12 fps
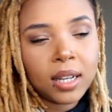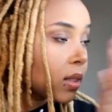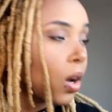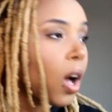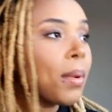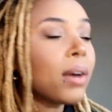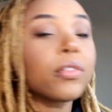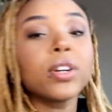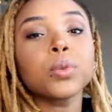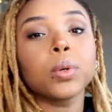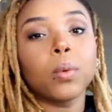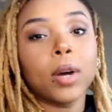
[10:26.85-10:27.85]
so all my
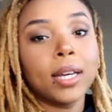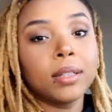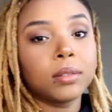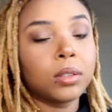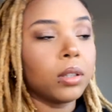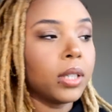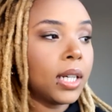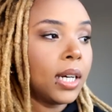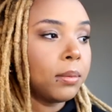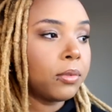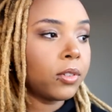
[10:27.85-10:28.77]
friends were white growing up